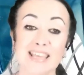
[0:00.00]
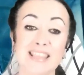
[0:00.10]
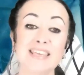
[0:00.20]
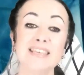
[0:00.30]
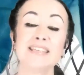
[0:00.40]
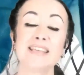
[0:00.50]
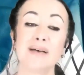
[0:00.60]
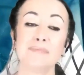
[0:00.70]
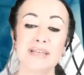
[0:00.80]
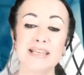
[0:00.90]
these
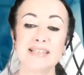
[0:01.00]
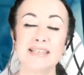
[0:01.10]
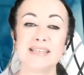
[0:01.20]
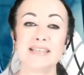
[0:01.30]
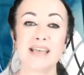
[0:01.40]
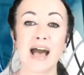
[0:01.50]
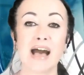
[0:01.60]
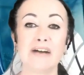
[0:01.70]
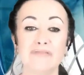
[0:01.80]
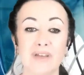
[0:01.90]
abilities
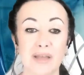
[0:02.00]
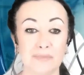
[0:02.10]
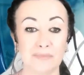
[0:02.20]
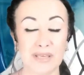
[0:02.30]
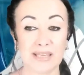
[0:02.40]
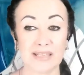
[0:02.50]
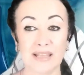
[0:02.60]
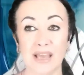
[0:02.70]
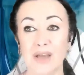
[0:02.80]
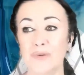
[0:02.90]
have
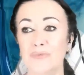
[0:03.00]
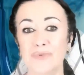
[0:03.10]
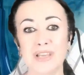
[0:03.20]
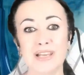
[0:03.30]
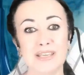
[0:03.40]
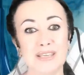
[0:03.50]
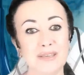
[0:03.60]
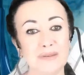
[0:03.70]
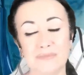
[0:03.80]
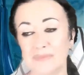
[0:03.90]
been
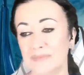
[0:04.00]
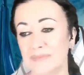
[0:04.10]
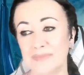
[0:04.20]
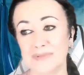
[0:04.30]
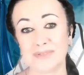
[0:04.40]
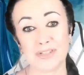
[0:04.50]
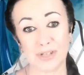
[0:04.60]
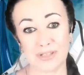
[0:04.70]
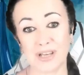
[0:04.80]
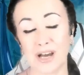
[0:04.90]
really
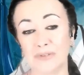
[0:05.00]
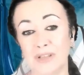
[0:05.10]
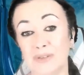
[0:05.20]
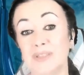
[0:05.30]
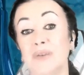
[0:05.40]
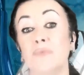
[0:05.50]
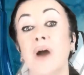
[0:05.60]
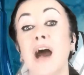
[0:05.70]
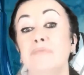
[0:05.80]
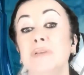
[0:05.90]
shut down, and they
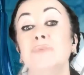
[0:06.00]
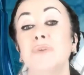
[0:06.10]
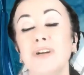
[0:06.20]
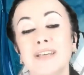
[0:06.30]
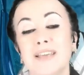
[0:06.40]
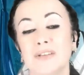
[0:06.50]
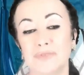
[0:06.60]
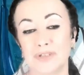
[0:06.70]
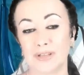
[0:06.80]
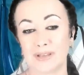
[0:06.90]
have been working
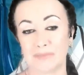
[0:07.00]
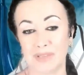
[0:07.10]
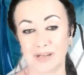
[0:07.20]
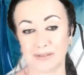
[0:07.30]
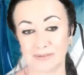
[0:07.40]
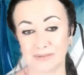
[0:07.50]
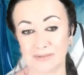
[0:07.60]
to shut them down.